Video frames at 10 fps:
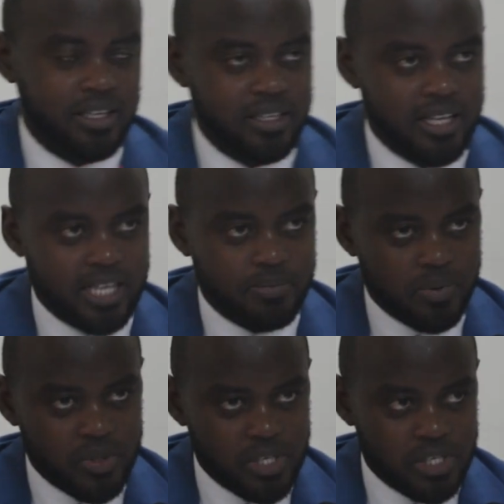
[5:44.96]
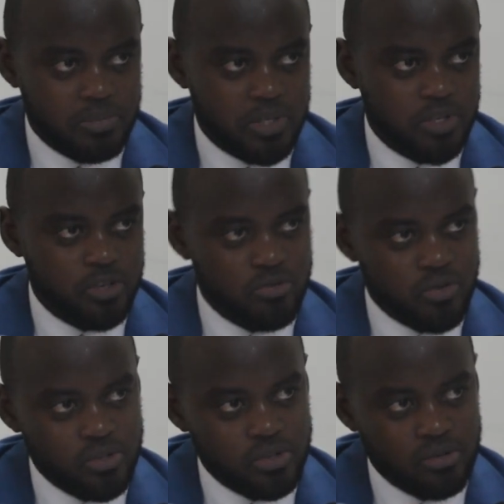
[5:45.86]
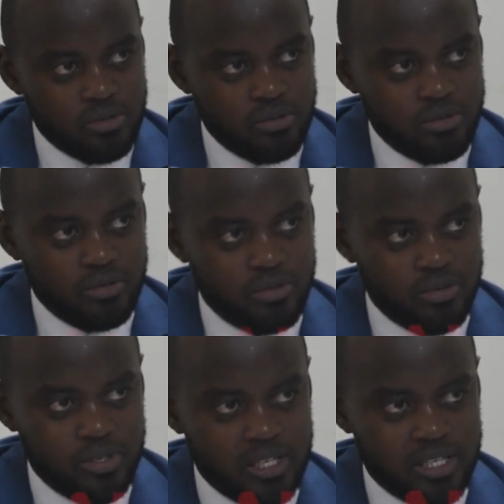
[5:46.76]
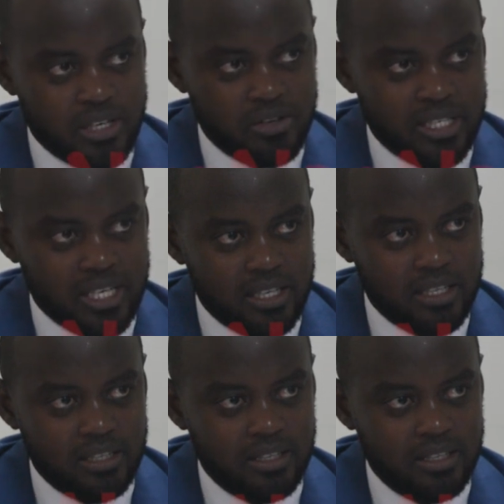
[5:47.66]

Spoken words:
in that process between Rose, who is the secretary,